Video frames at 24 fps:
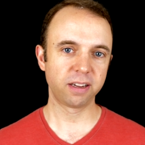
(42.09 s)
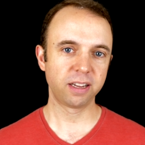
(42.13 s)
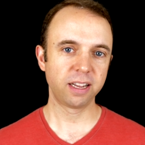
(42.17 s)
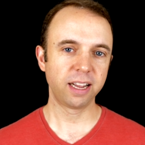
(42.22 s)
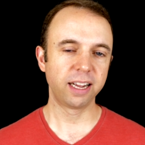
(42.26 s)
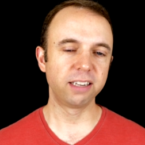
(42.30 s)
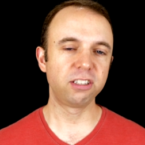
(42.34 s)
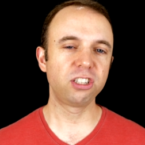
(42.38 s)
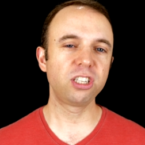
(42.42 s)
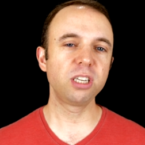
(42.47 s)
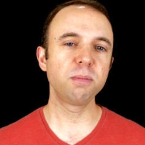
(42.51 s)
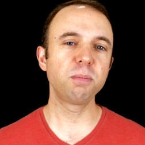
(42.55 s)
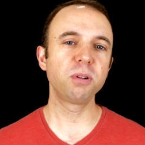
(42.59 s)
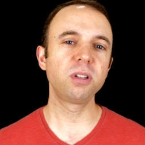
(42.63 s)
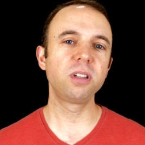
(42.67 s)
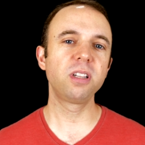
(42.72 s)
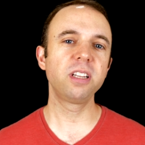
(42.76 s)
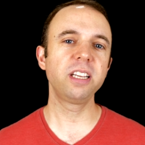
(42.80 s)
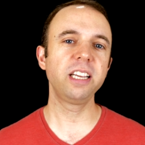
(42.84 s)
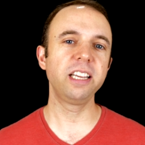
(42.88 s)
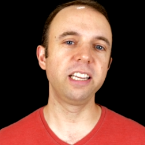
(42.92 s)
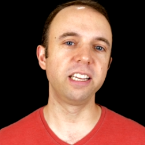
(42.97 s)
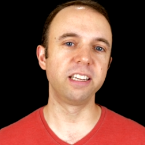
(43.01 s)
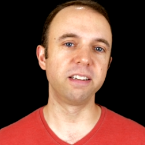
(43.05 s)
And she
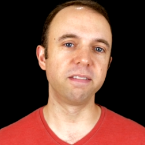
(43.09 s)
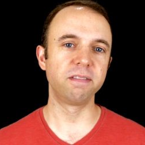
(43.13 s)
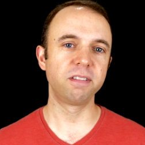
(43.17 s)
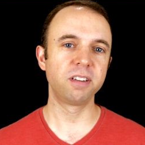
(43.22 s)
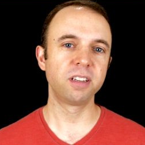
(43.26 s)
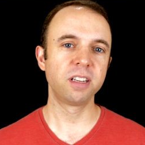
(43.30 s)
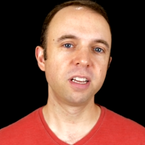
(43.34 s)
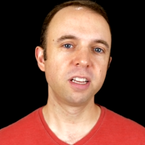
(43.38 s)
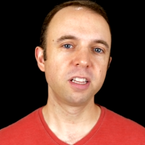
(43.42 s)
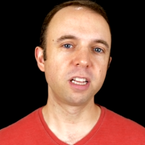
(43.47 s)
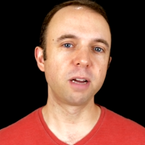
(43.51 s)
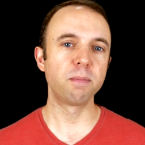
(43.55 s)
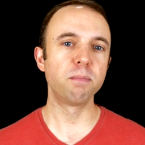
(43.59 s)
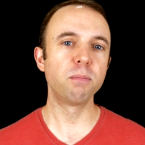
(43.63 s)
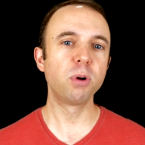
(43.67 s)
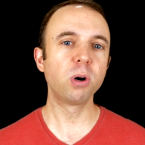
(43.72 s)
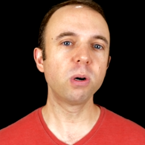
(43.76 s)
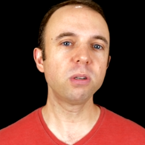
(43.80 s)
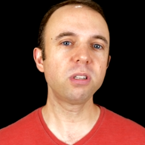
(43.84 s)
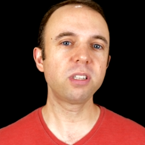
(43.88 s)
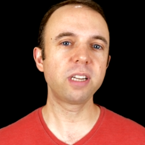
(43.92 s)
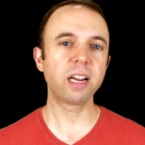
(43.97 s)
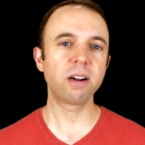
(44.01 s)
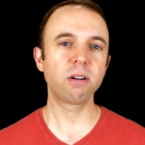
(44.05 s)
believed that
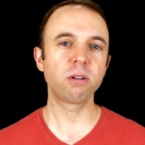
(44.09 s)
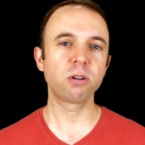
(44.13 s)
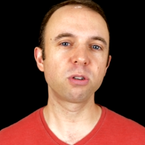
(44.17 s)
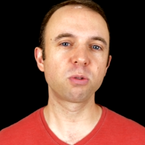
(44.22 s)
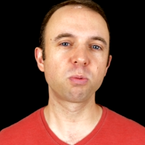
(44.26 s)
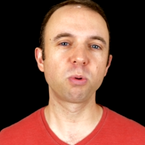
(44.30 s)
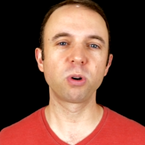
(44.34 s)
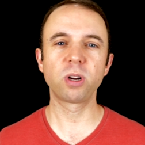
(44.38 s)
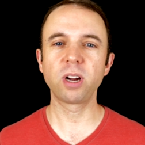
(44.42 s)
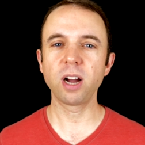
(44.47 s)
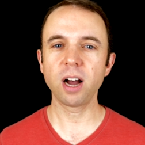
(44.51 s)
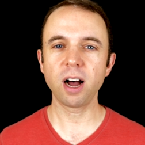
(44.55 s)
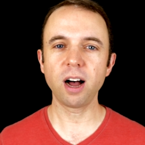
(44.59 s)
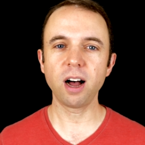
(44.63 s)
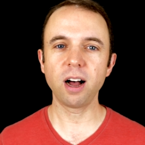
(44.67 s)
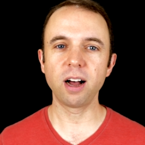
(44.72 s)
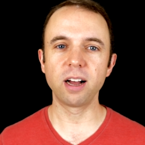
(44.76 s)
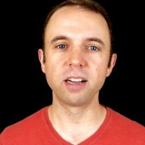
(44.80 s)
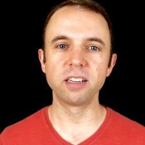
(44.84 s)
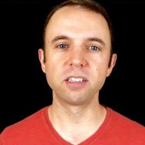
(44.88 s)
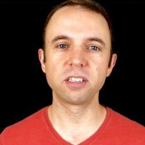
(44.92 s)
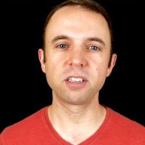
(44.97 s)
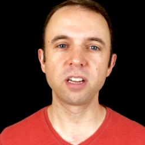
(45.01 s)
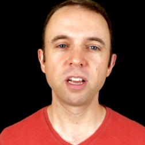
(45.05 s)
most errors were
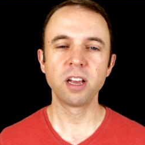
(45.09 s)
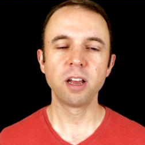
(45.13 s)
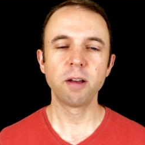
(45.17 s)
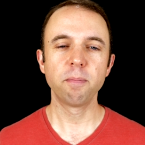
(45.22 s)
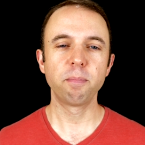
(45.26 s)
caused